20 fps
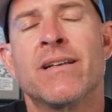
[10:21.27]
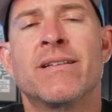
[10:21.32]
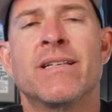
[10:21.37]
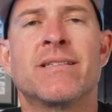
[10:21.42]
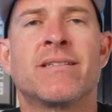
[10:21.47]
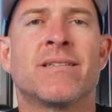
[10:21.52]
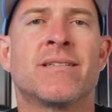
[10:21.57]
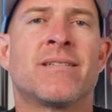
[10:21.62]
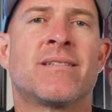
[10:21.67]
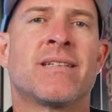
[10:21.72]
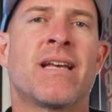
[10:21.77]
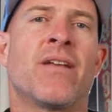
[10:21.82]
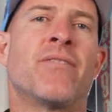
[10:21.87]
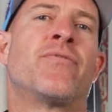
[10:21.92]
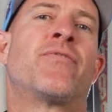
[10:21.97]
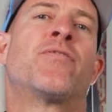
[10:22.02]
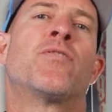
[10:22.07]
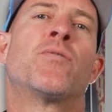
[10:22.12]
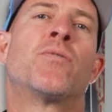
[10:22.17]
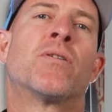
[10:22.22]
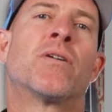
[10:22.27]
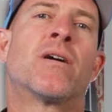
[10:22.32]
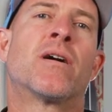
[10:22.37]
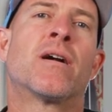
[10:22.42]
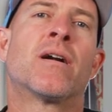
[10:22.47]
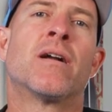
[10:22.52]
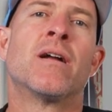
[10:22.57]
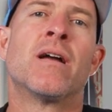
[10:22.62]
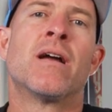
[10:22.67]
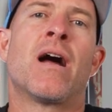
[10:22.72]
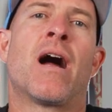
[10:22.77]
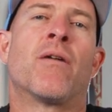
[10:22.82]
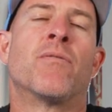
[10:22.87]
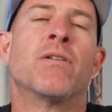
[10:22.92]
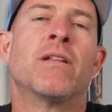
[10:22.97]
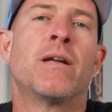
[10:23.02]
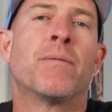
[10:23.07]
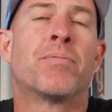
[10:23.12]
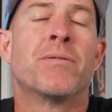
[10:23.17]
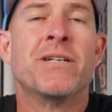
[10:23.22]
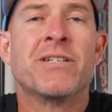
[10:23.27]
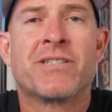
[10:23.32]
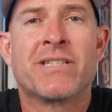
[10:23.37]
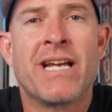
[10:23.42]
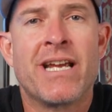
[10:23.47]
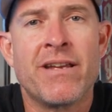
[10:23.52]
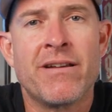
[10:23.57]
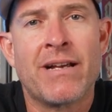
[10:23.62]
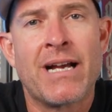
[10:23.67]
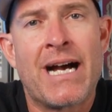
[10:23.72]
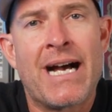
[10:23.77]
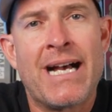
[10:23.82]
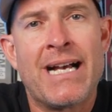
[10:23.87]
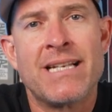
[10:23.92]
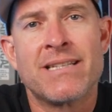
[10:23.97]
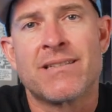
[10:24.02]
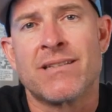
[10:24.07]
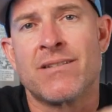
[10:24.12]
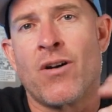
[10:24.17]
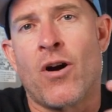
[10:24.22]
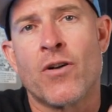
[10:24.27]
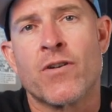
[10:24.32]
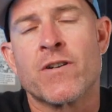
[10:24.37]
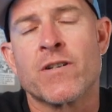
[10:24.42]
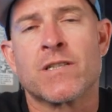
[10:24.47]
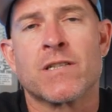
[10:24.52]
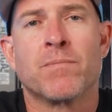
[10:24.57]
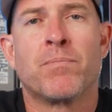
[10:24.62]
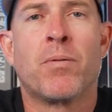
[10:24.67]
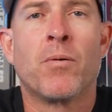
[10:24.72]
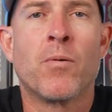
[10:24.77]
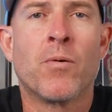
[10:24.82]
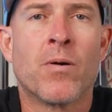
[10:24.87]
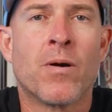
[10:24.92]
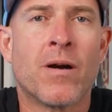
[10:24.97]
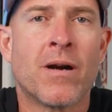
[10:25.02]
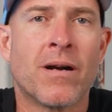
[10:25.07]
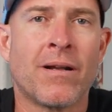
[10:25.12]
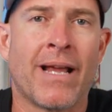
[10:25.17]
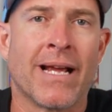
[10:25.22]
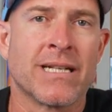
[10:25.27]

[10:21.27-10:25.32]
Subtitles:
This is set 4. I really appreciate you guys and all your support,